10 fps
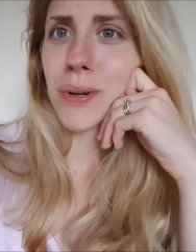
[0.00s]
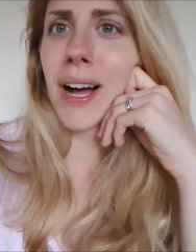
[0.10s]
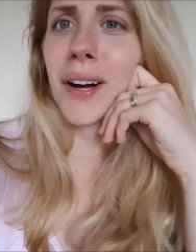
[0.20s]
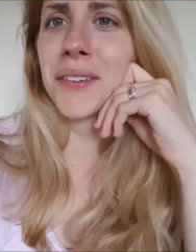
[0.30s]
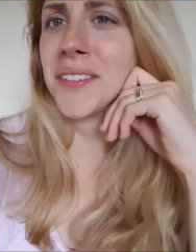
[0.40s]

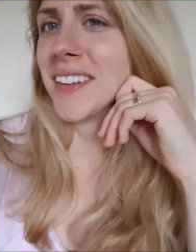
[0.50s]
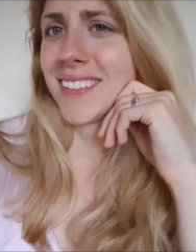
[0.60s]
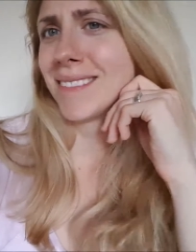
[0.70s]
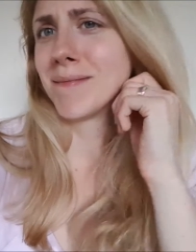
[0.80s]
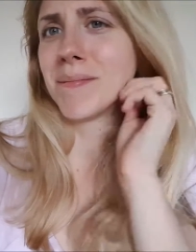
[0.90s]
around.
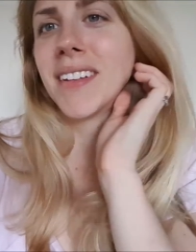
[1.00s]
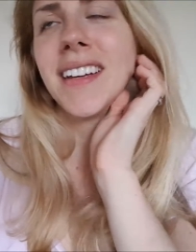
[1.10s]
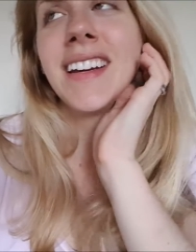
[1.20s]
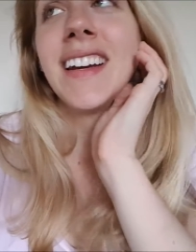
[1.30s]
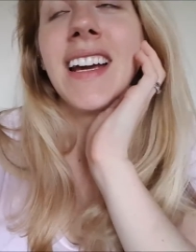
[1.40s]

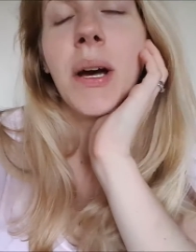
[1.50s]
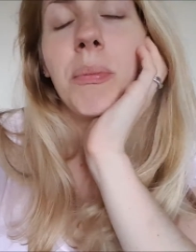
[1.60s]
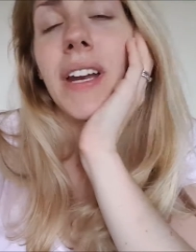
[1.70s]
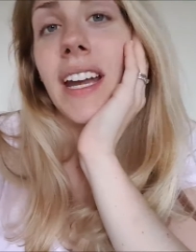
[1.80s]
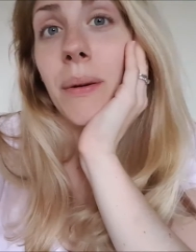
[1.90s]

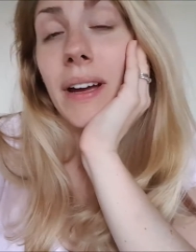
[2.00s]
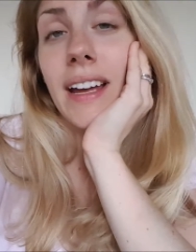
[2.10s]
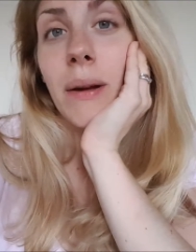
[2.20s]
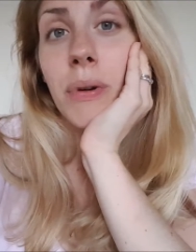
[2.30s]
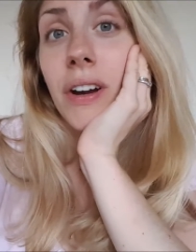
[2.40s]
but anyway,
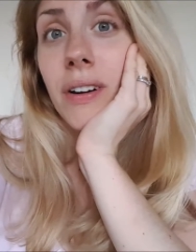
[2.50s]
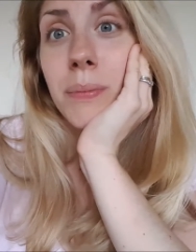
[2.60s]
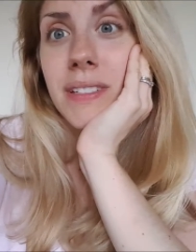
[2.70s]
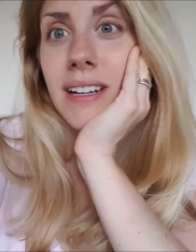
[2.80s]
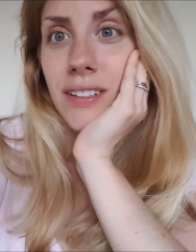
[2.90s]
I brought her
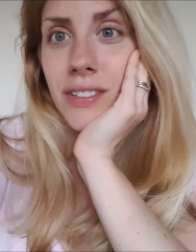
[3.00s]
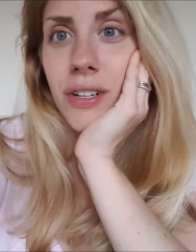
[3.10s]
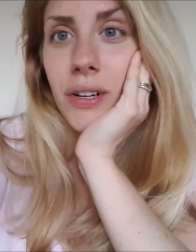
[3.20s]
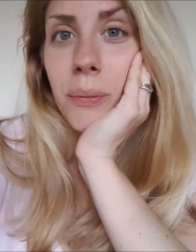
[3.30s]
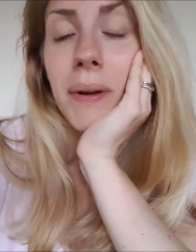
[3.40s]
upstairs to
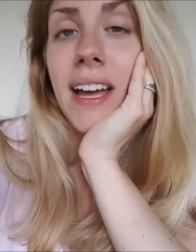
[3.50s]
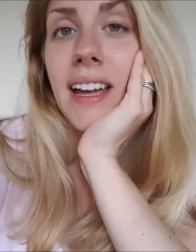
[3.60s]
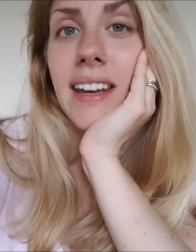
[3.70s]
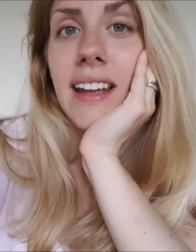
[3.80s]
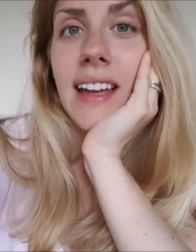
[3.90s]
go to
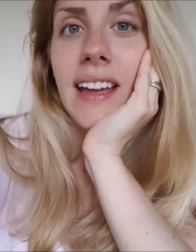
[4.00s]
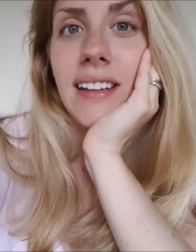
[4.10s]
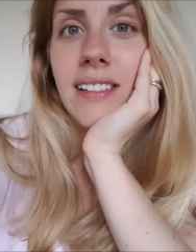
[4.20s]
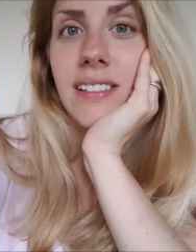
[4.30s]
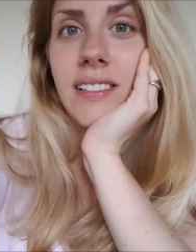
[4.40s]
bed
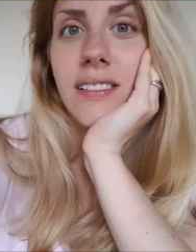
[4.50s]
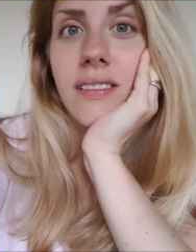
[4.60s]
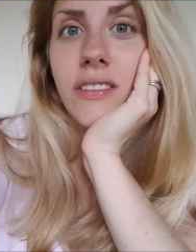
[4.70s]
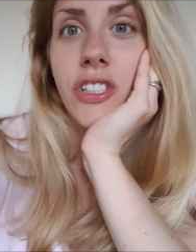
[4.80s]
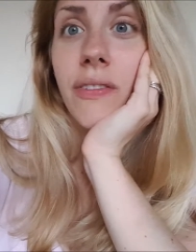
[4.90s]
and
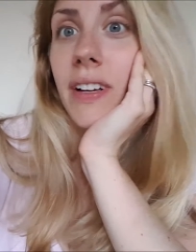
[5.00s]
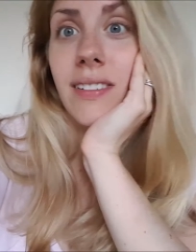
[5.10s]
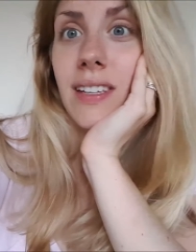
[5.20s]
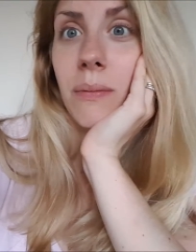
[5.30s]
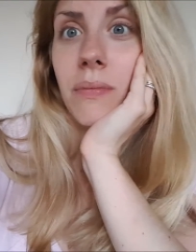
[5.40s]
she fell
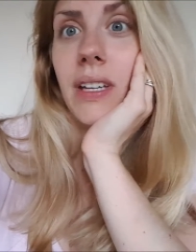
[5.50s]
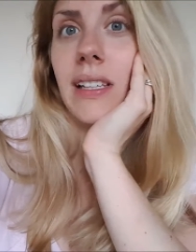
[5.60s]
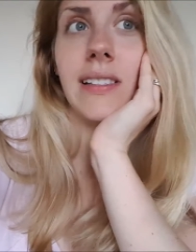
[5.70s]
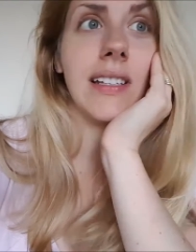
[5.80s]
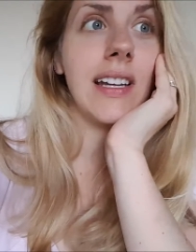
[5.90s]
asleep
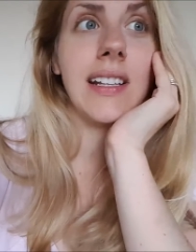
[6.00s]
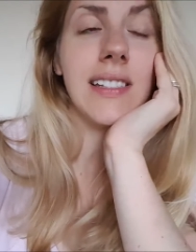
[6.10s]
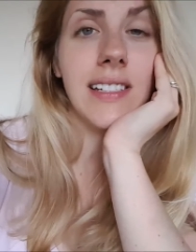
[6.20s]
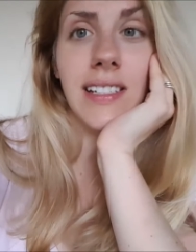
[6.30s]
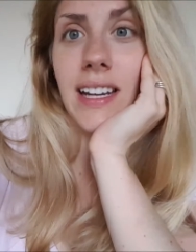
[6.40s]
in
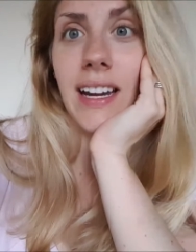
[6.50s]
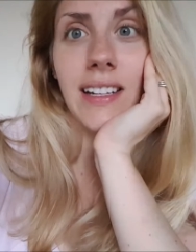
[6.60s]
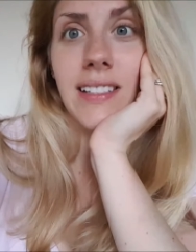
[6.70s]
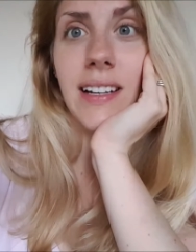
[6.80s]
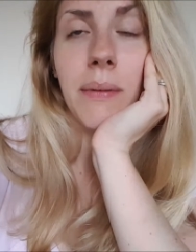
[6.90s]

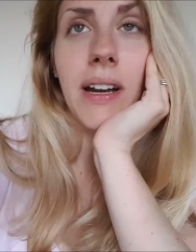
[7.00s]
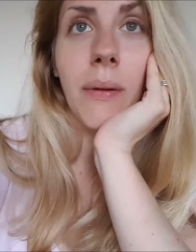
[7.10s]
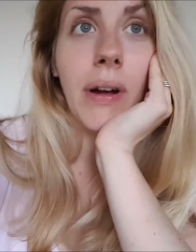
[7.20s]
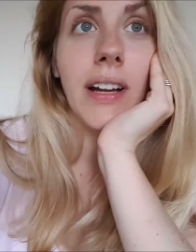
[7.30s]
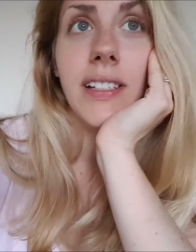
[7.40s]
instantaneously. I mean,
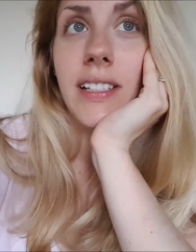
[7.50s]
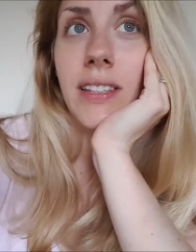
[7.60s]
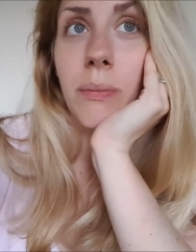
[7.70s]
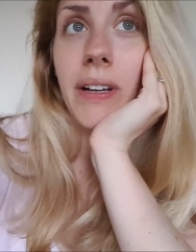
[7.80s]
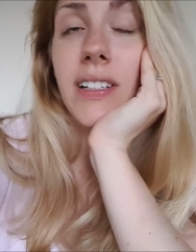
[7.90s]
I, I did
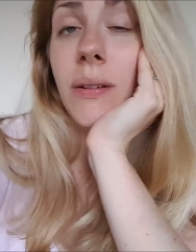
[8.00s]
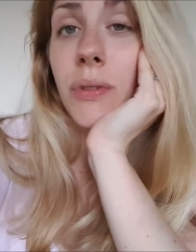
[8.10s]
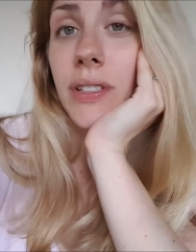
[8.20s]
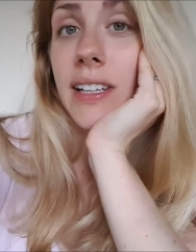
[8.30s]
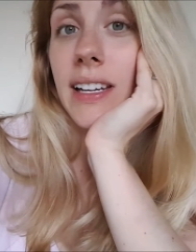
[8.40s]
the bedtime
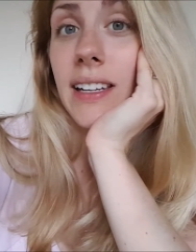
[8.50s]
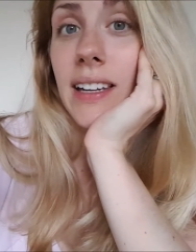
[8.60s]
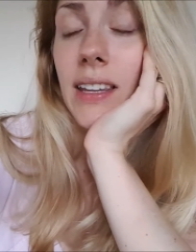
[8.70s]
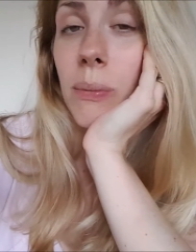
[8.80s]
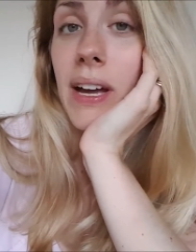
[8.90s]
routine
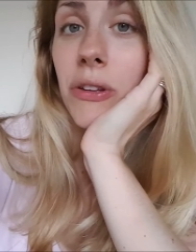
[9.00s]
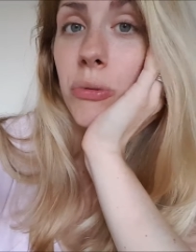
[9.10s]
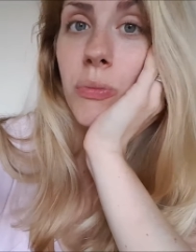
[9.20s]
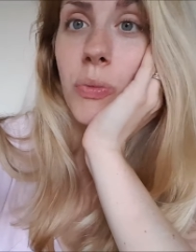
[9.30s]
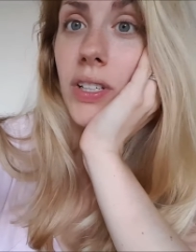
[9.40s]
in the
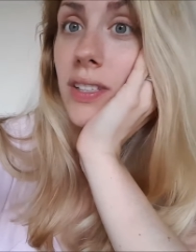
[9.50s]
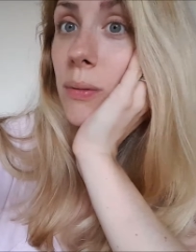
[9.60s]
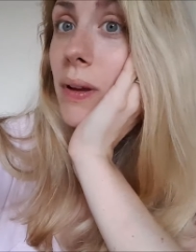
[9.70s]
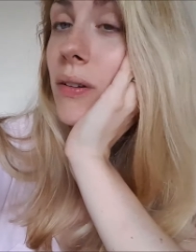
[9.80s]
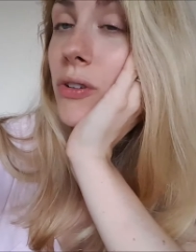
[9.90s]
bathroom, went to
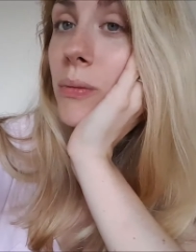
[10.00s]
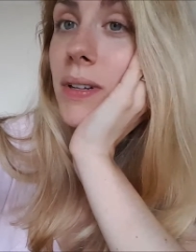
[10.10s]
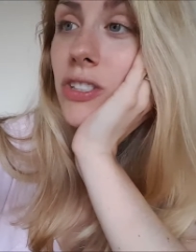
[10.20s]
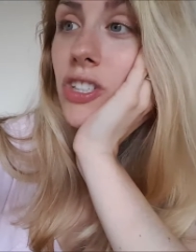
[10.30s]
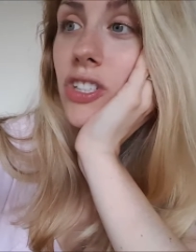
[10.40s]
the bedroom,
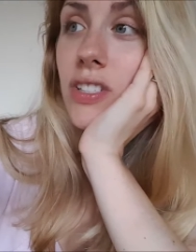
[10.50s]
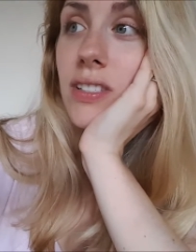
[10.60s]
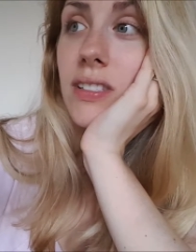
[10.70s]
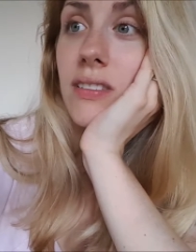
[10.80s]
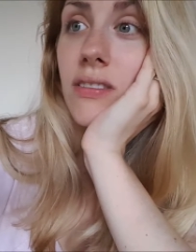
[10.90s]
and she
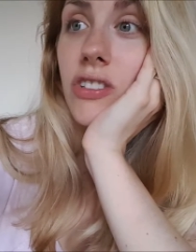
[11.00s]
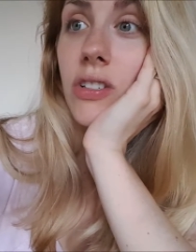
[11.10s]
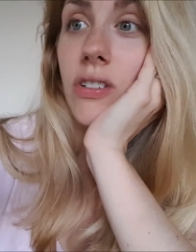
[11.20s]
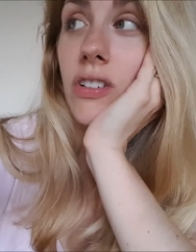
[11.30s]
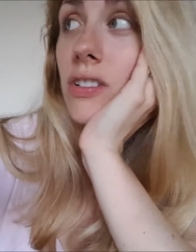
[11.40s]
just,
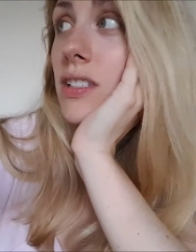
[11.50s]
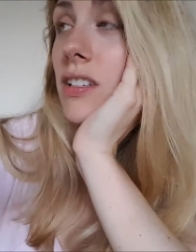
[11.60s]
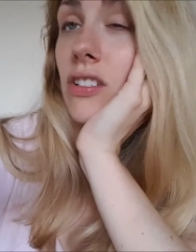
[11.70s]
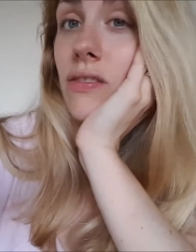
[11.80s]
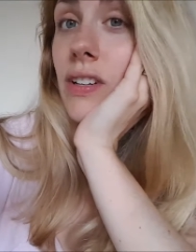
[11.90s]
she nursed
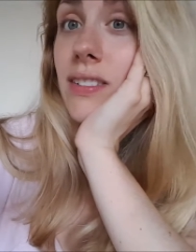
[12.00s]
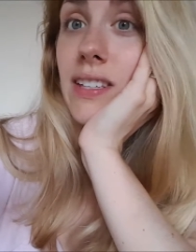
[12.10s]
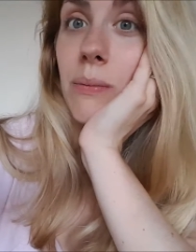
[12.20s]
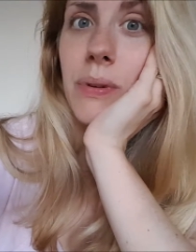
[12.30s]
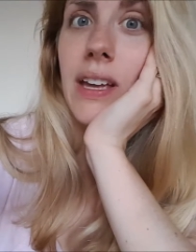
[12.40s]
and just fell
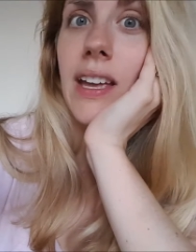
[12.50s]
asleep,